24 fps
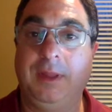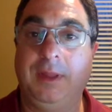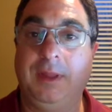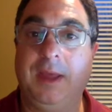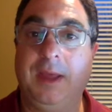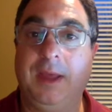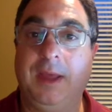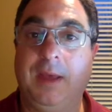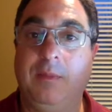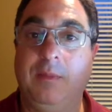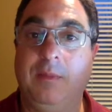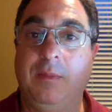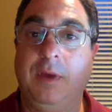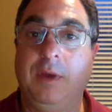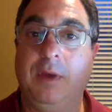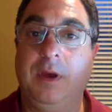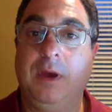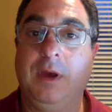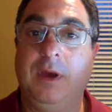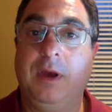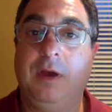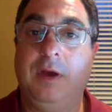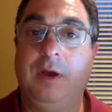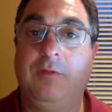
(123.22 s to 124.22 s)
them
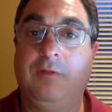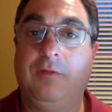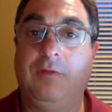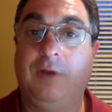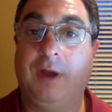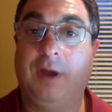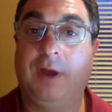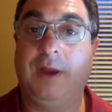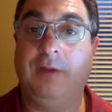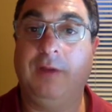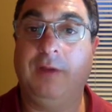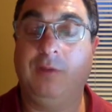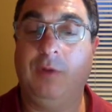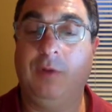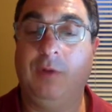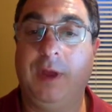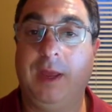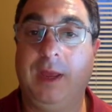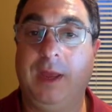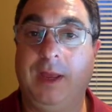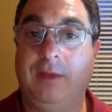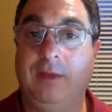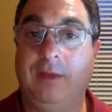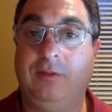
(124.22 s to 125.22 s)
find
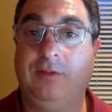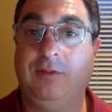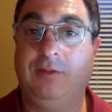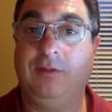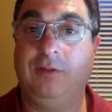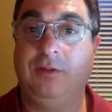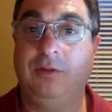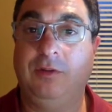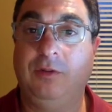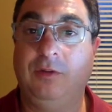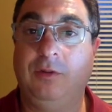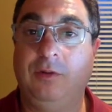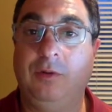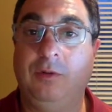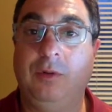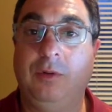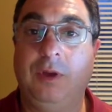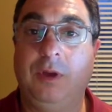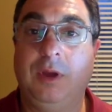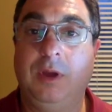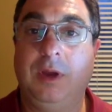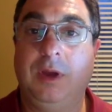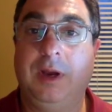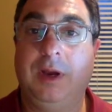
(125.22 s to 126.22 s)
ways
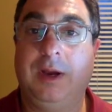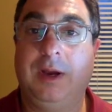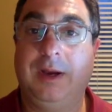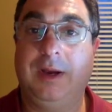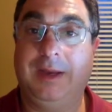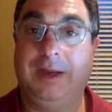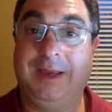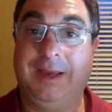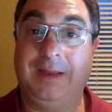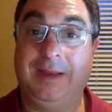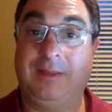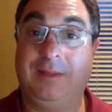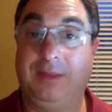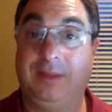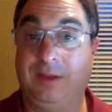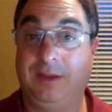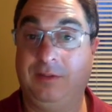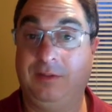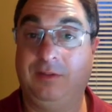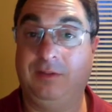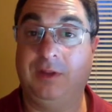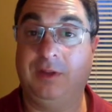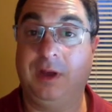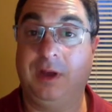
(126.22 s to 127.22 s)
to get
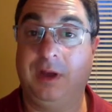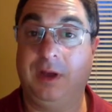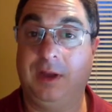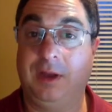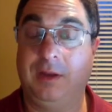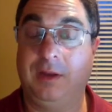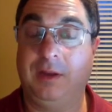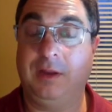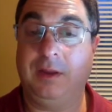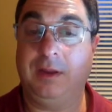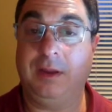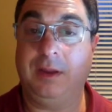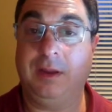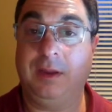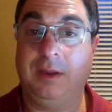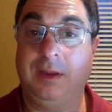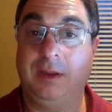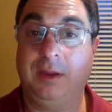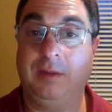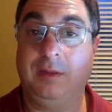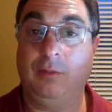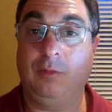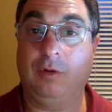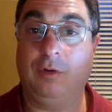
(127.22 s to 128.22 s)
things done
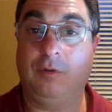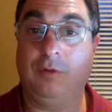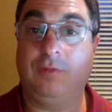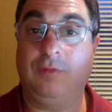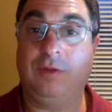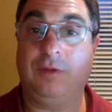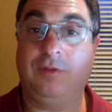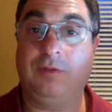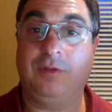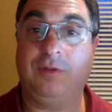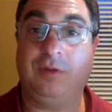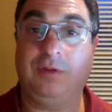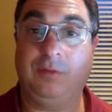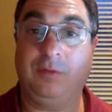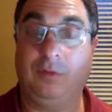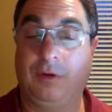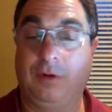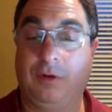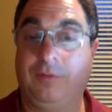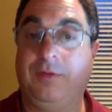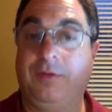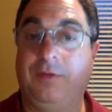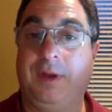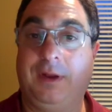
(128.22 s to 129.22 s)
in more efficient,
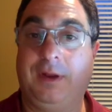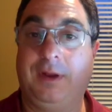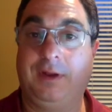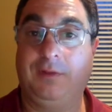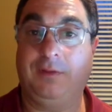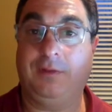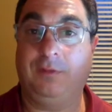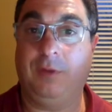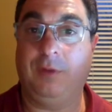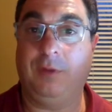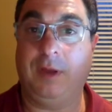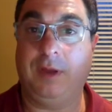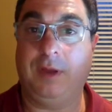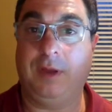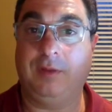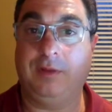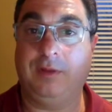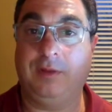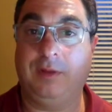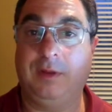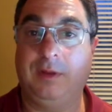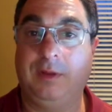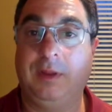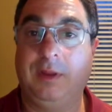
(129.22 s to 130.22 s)
more effective
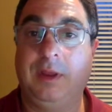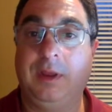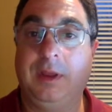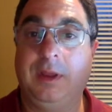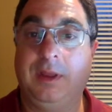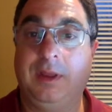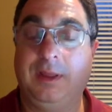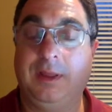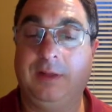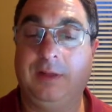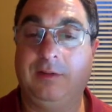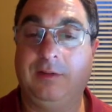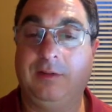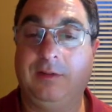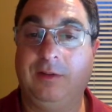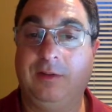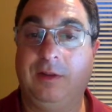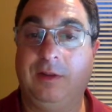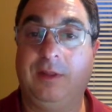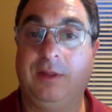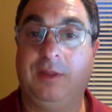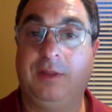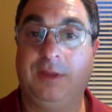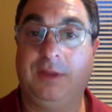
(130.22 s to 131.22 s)
ways. And that's
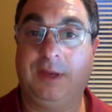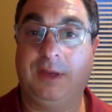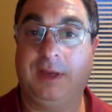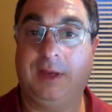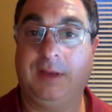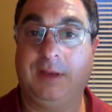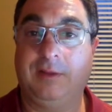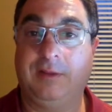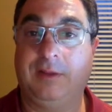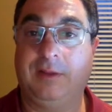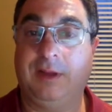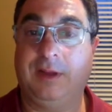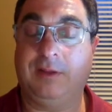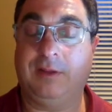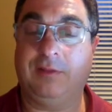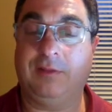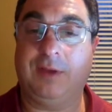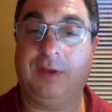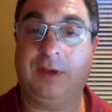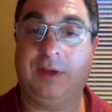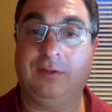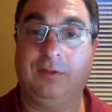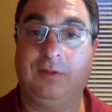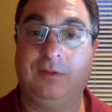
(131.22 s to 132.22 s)
another thing I get
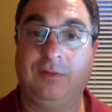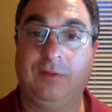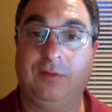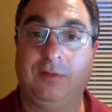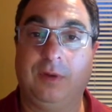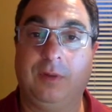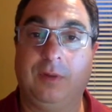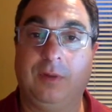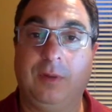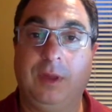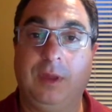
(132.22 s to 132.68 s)
satisfaction from.